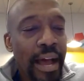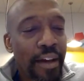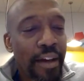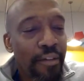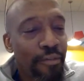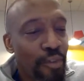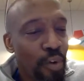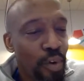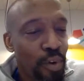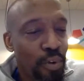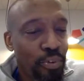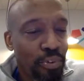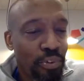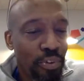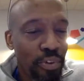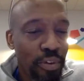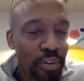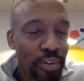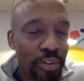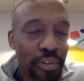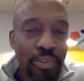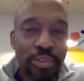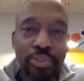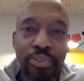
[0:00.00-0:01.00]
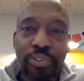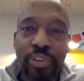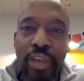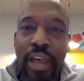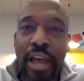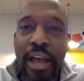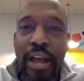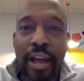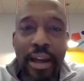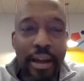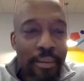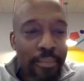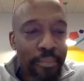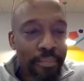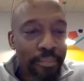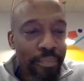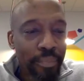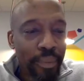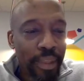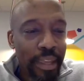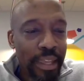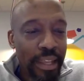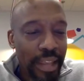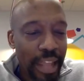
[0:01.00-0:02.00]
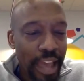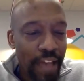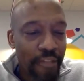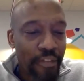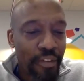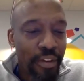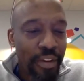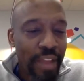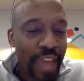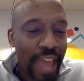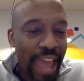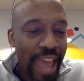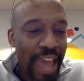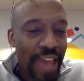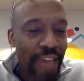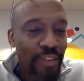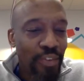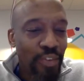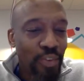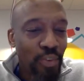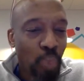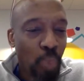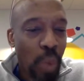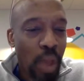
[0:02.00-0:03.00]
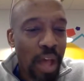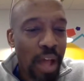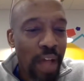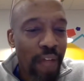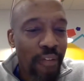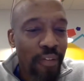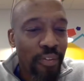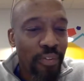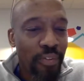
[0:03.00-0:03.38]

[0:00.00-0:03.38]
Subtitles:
Verses 11 and 12, it